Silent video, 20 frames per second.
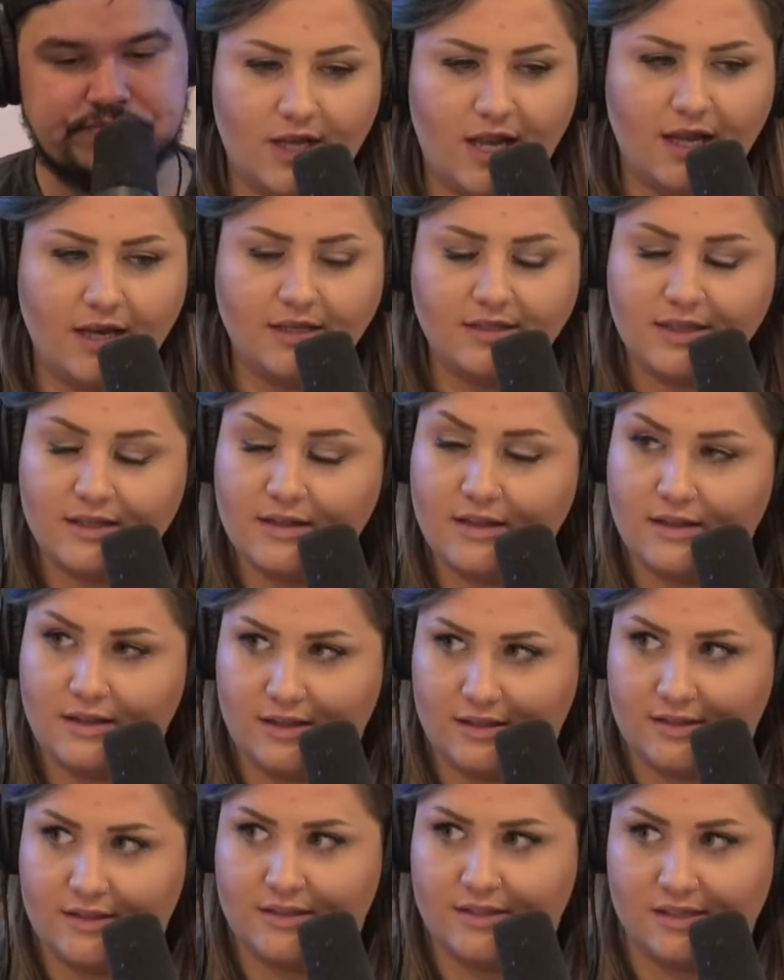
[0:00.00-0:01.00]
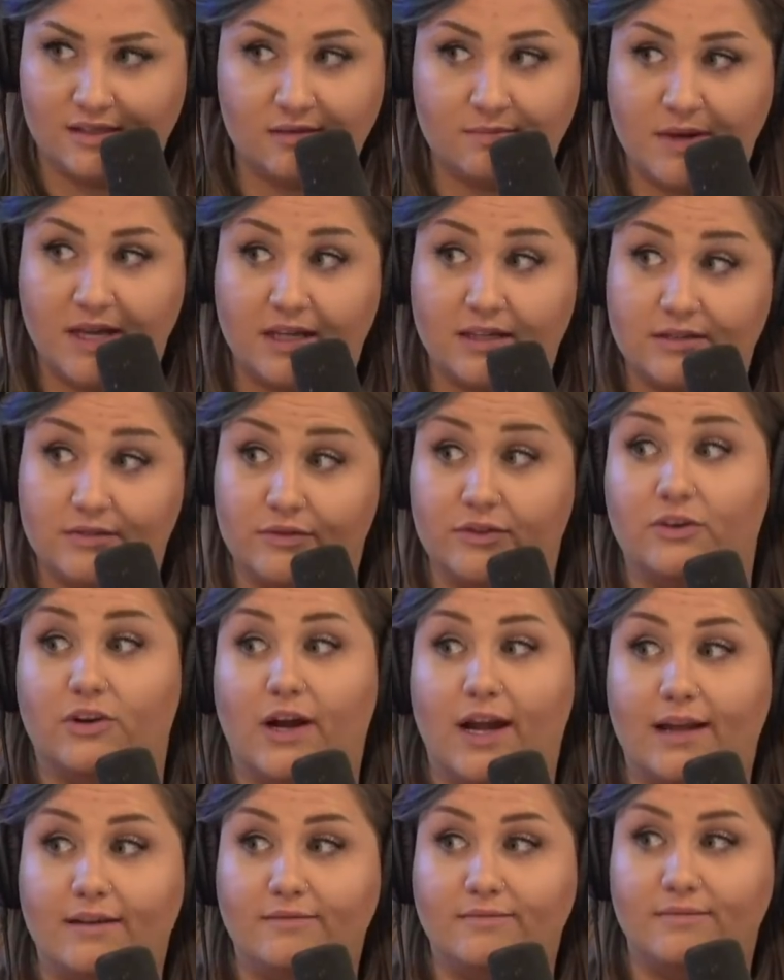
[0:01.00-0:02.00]
And he said that this is his biggest
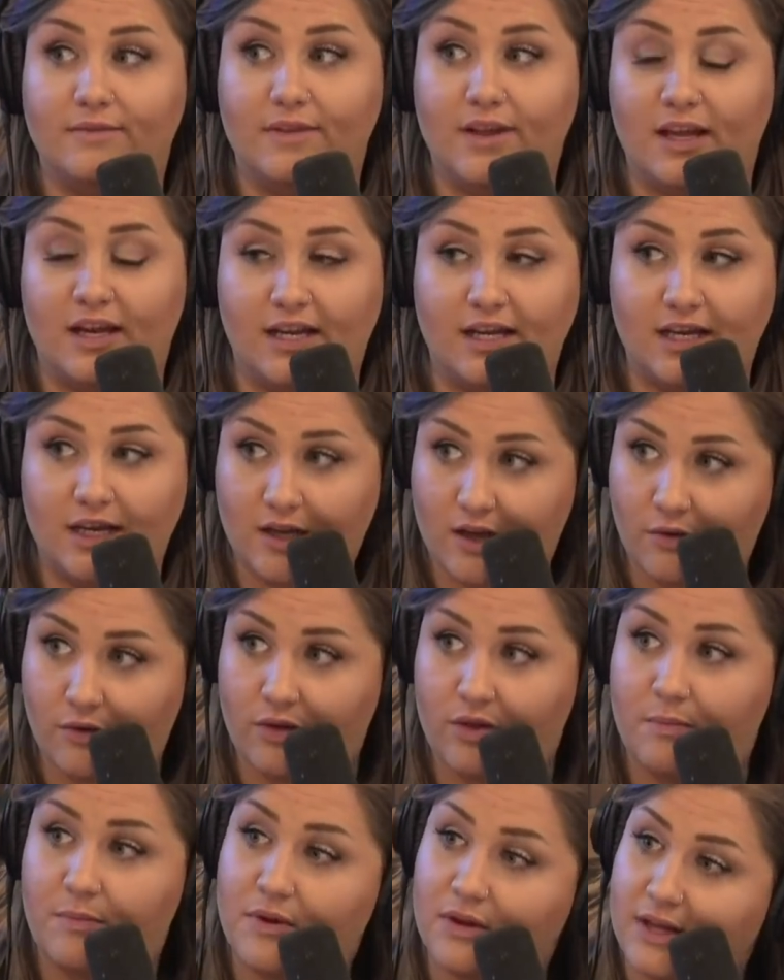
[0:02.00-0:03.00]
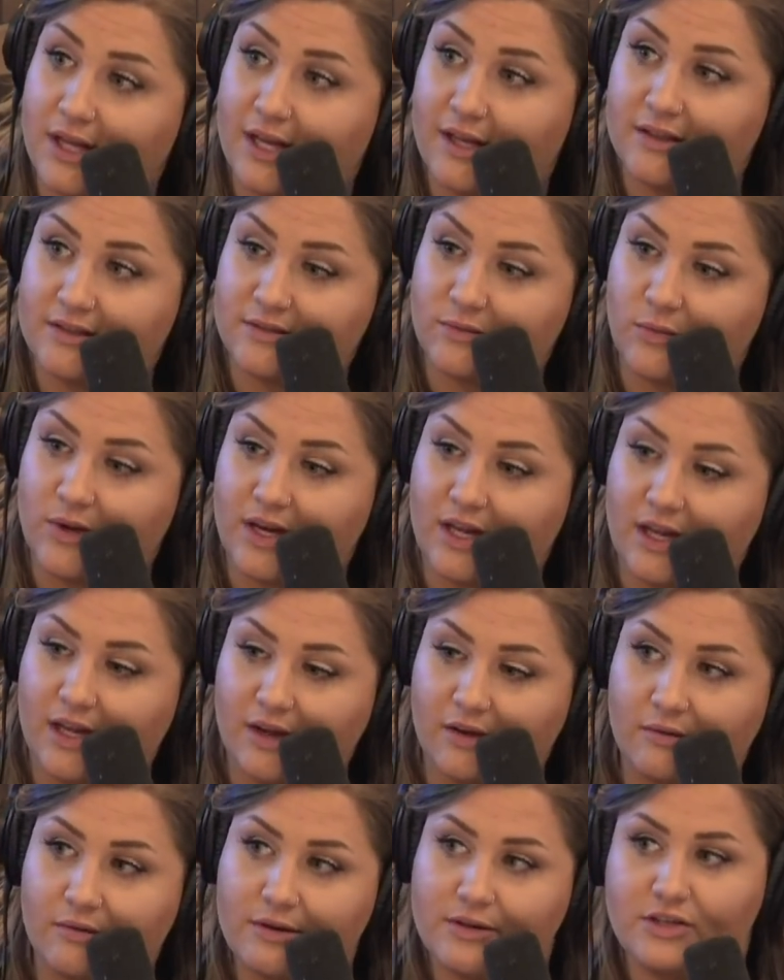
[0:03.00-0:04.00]
regret, that he didn't go to the police when
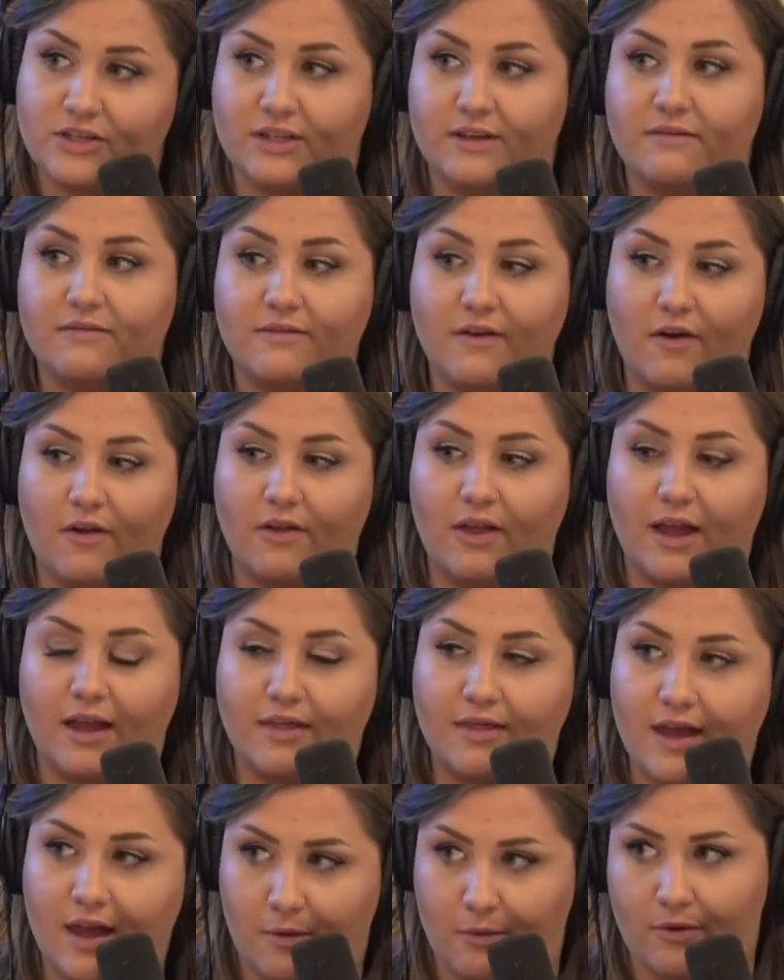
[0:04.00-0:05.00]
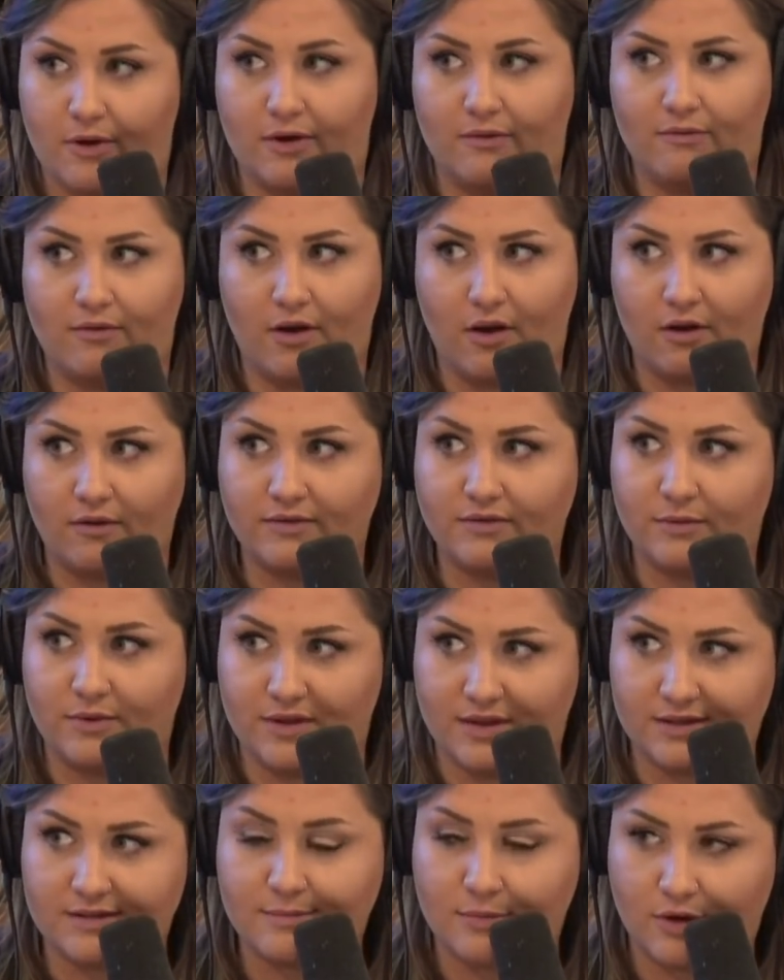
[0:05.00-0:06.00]
he originally felt like they were involved
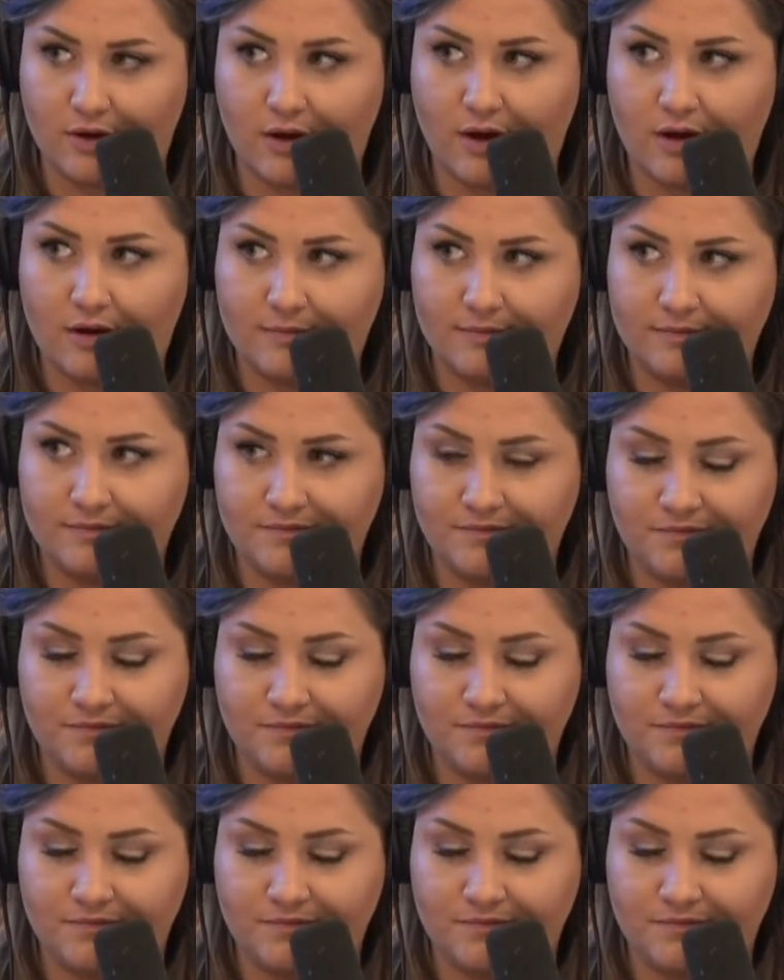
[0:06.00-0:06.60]
with this murder.